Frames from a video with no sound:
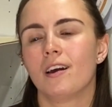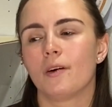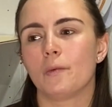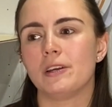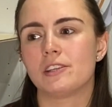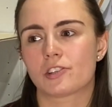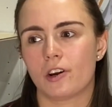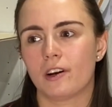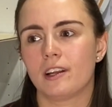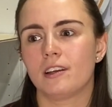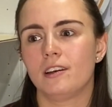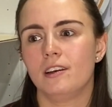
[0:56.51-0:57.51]
We
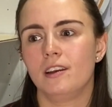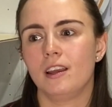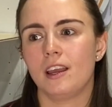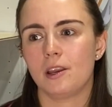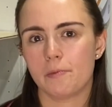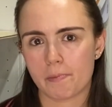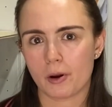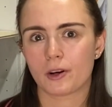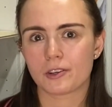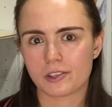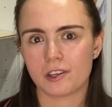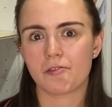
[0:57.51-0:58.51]
started
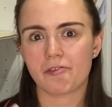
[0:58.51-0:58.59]
in-person,